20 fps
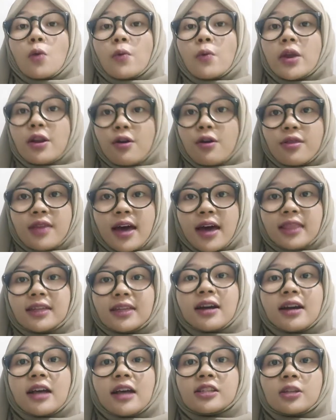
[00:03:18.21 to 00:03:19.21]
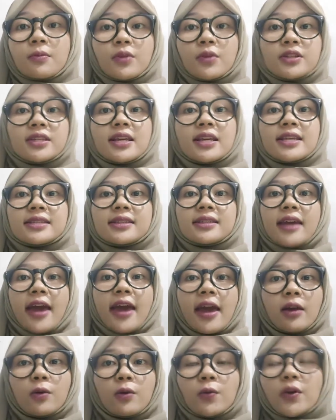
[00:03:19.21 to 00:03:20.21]
We know that the customer is
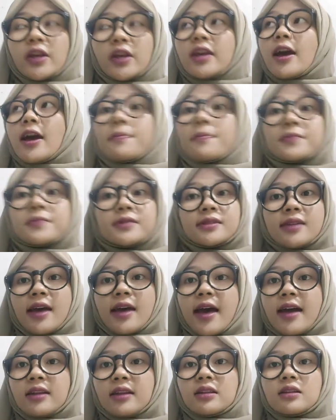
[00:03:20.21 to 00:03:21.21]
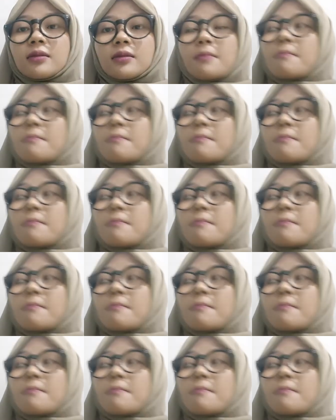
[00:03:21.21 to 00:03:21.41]
angry, upset,